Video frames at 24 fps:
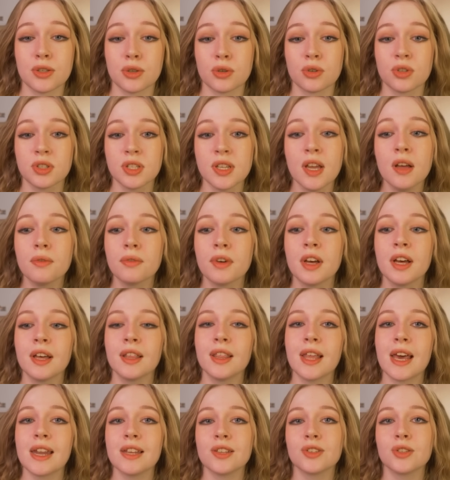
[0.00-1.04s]
yourself,
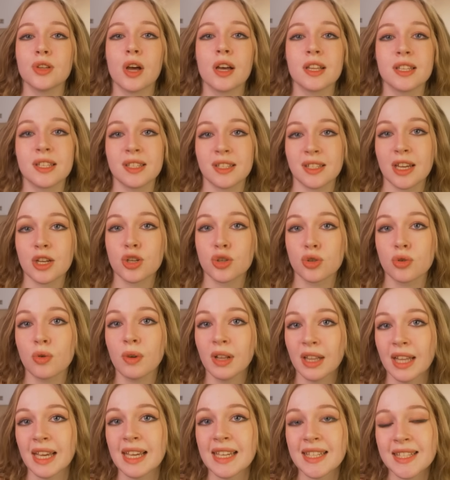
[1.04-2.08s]
that is not
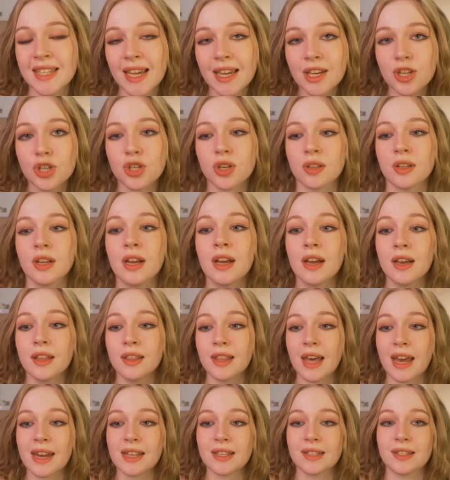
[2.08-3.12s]
sexualization,
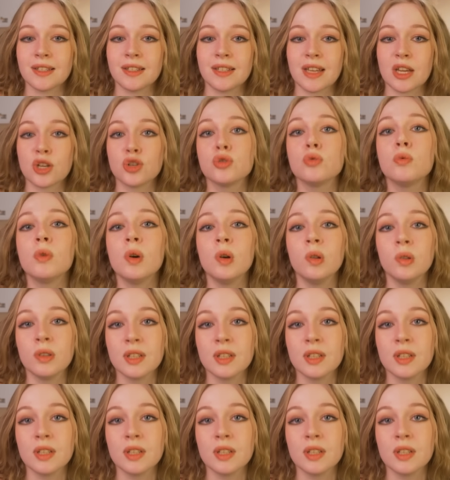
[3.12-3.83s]
that is sexual